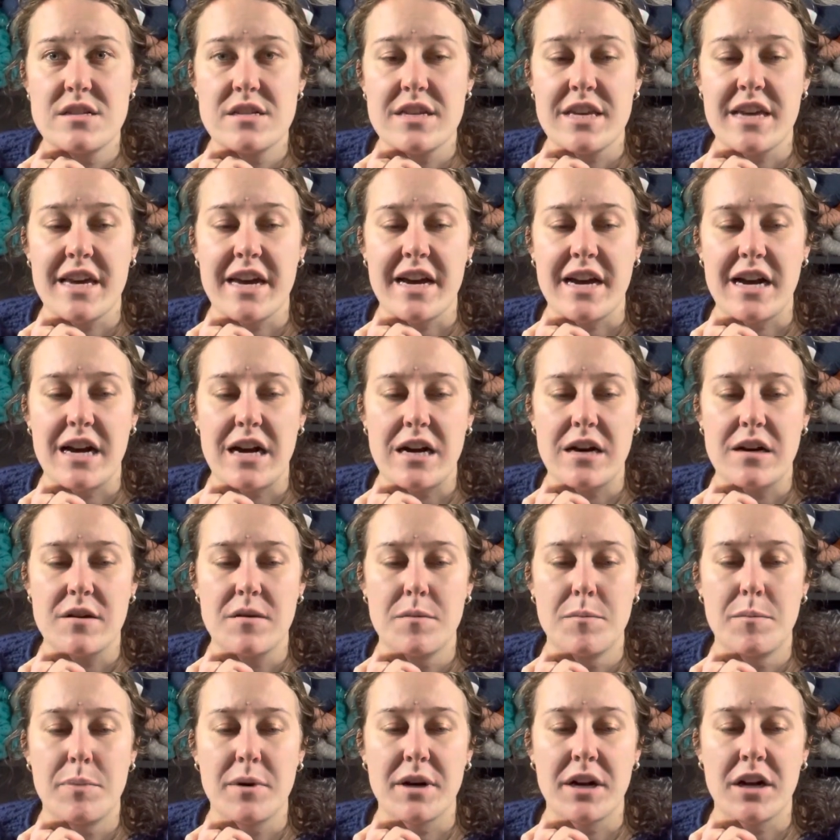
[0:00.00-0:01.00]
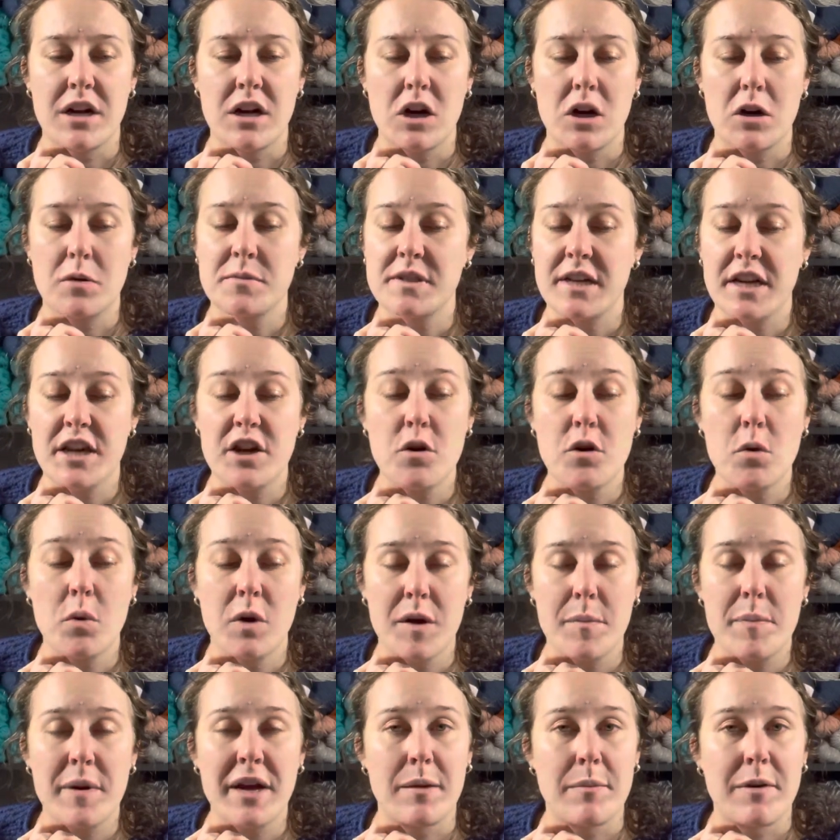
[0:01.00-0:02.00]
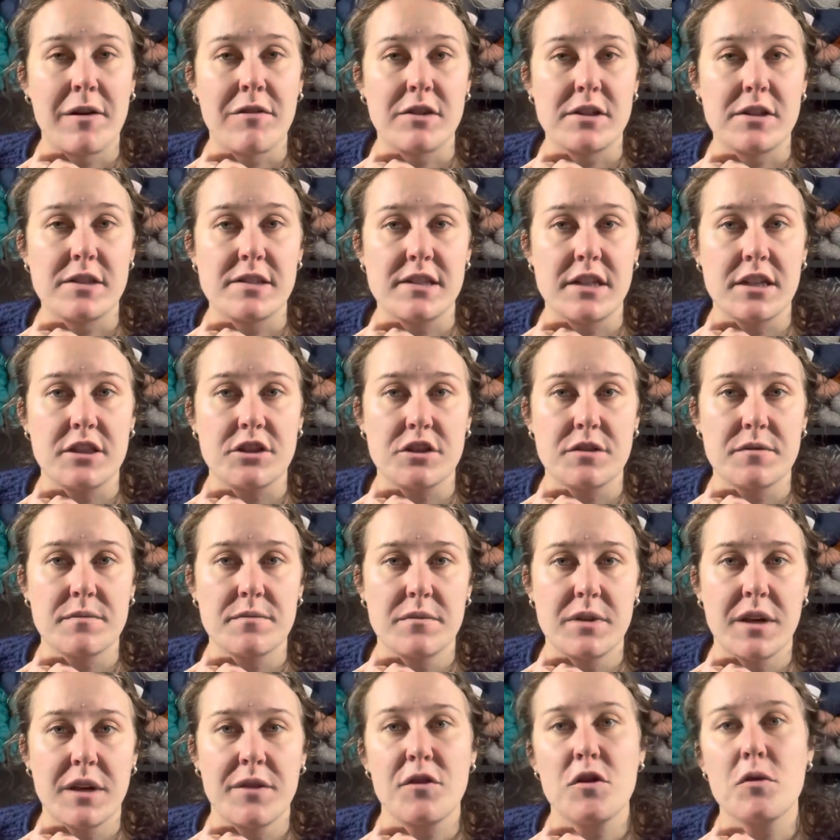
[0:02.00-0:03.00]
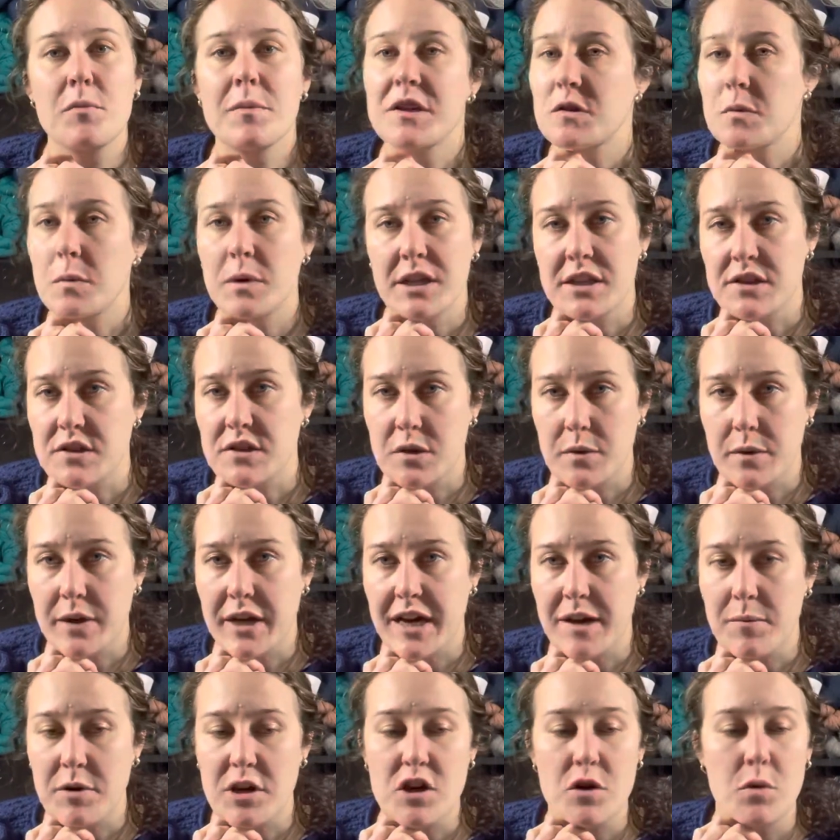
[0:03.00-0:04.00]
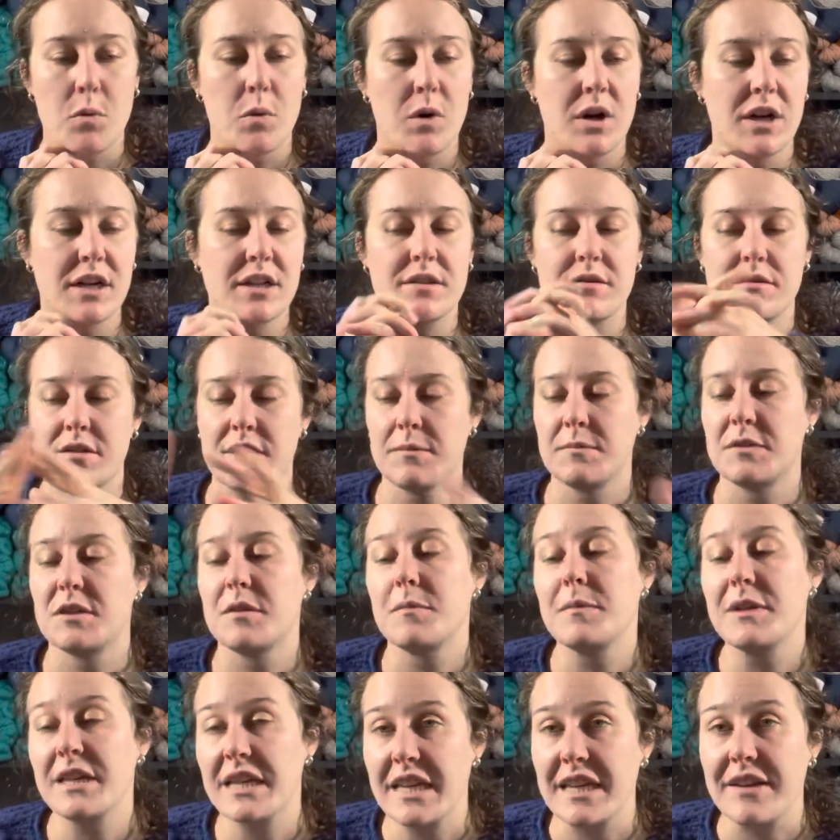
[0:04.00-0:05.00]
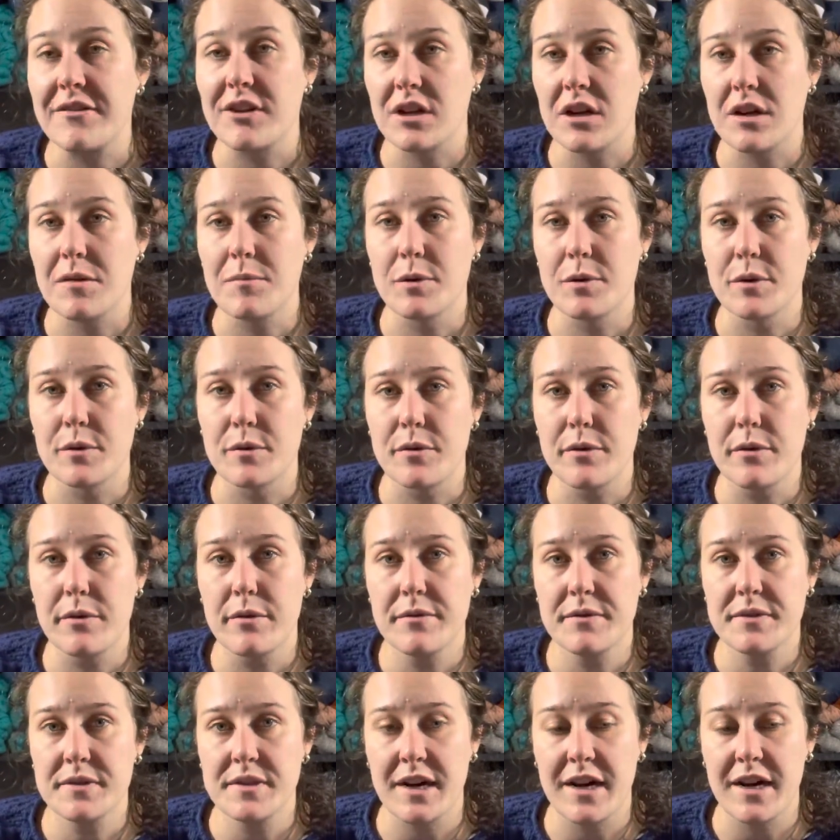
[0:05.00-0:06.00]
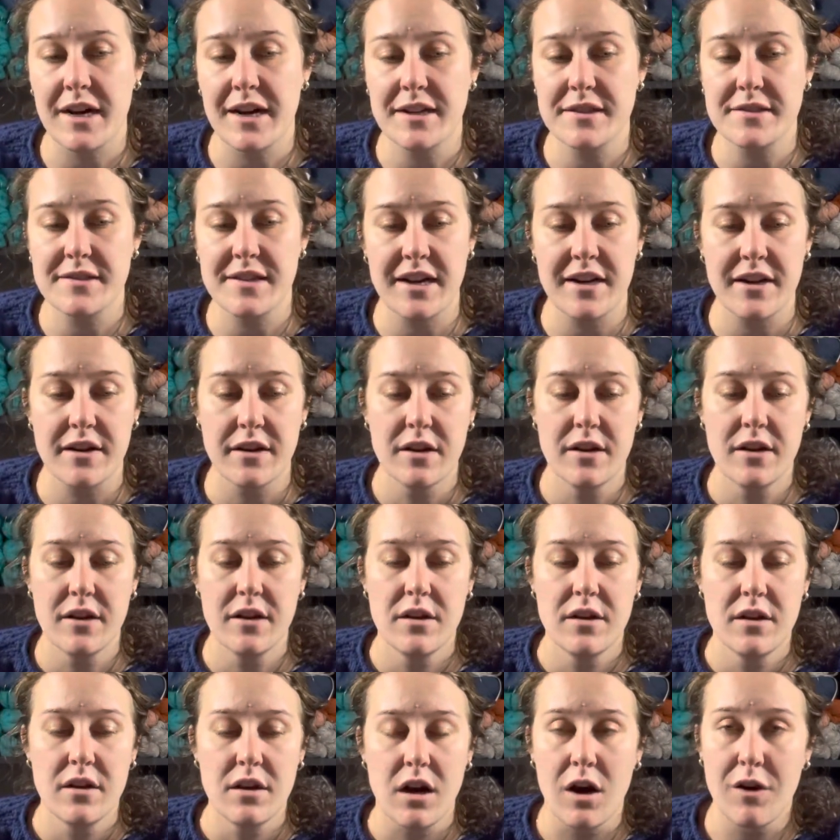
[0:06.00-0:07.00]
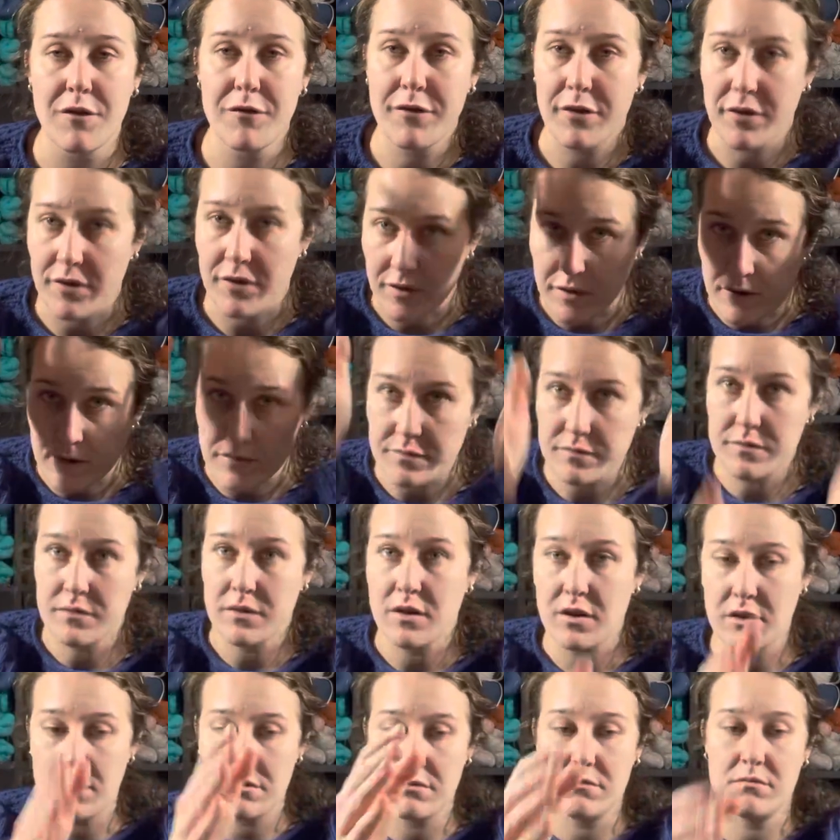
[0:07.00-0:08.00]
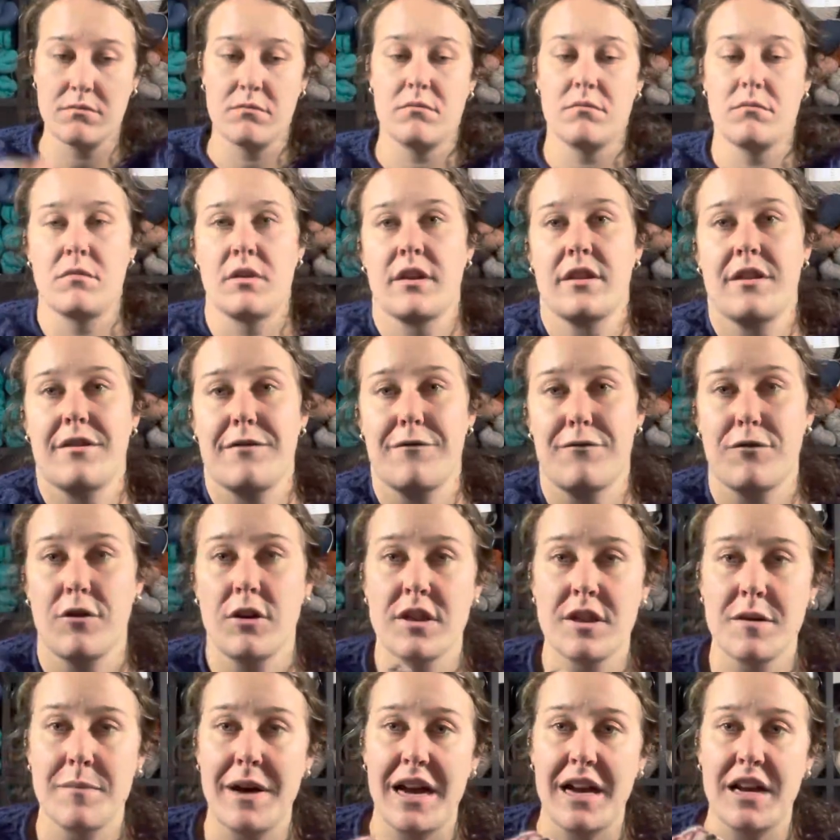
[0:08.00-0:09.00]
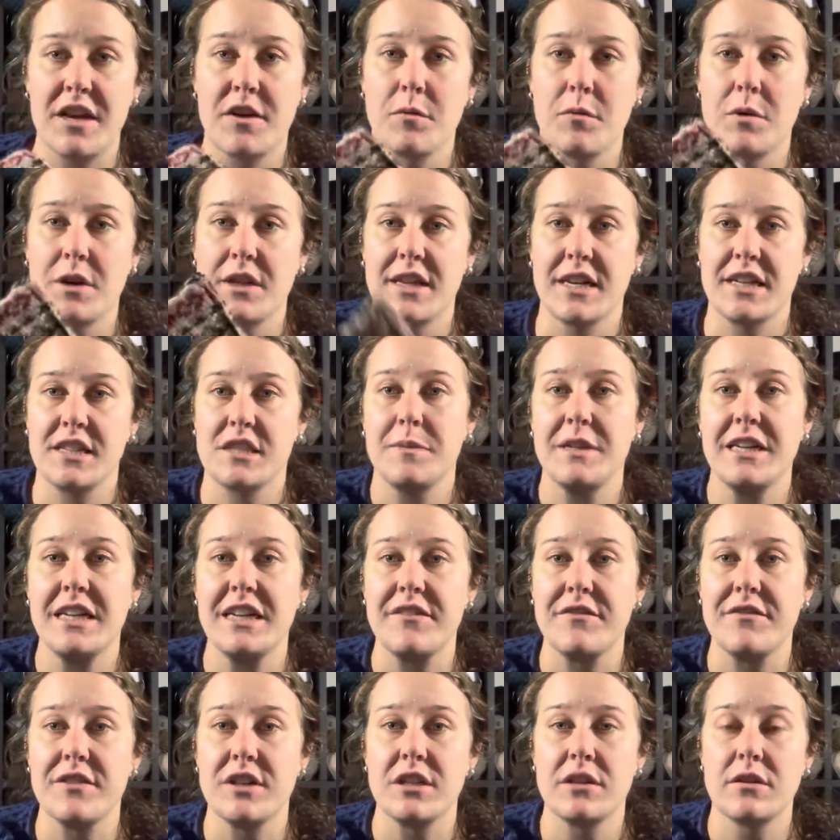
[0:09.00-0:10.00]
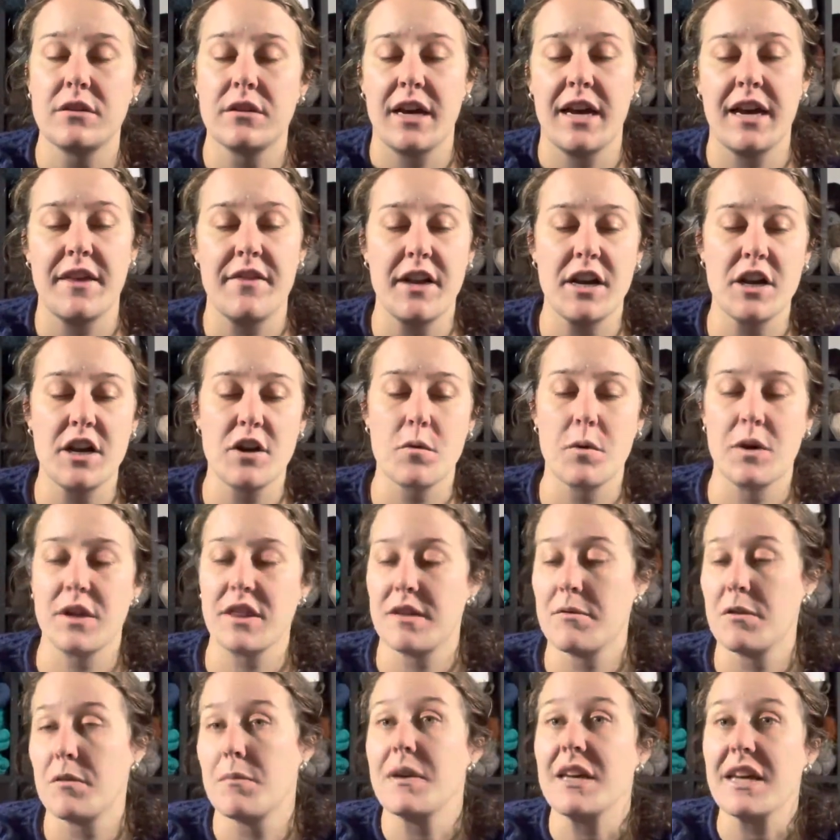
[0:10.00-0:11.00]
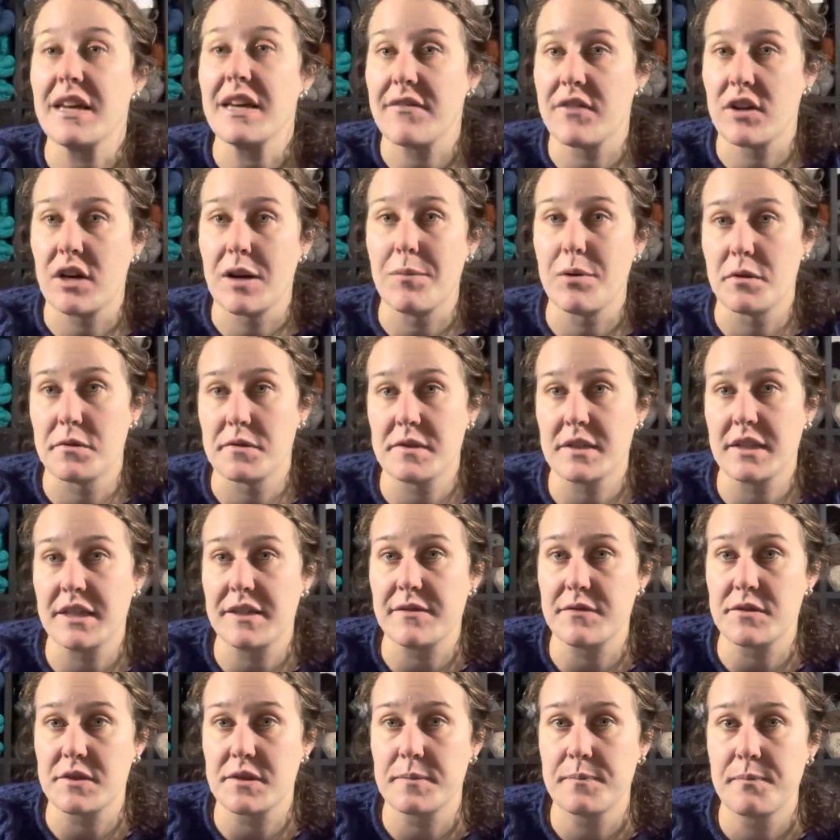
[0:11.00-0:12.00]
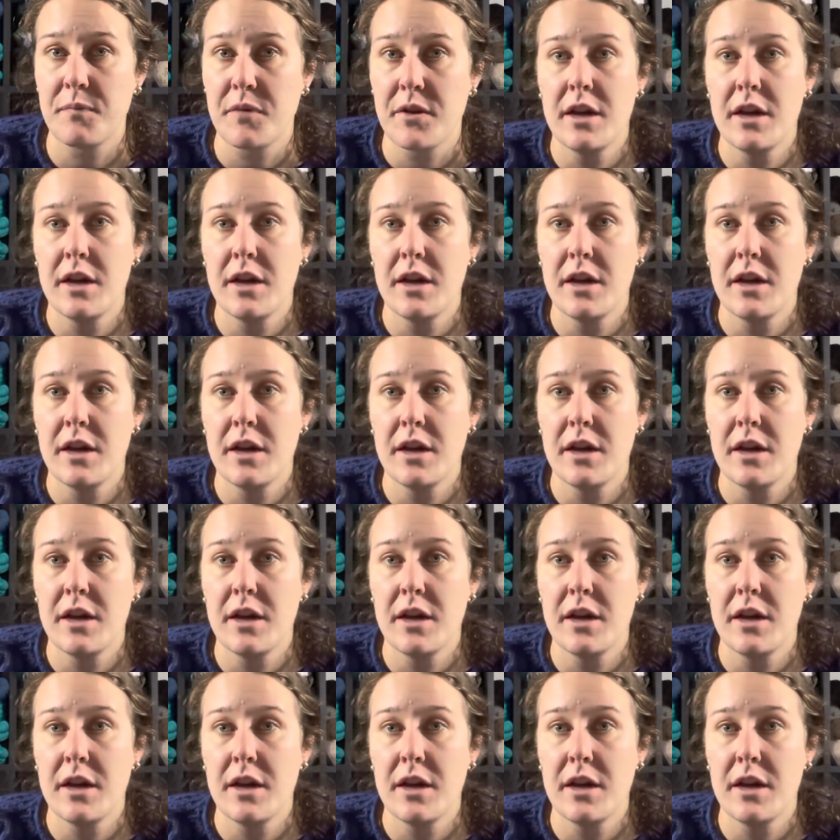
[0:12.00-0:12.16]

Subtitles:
Yeah, but on an arm side, you want to pick up every stitch. If you miss one, it's okay, but you want them to be even on both sides, and of the, like the front and the back, you want that to be even, and then you want them to be even on both sleeves.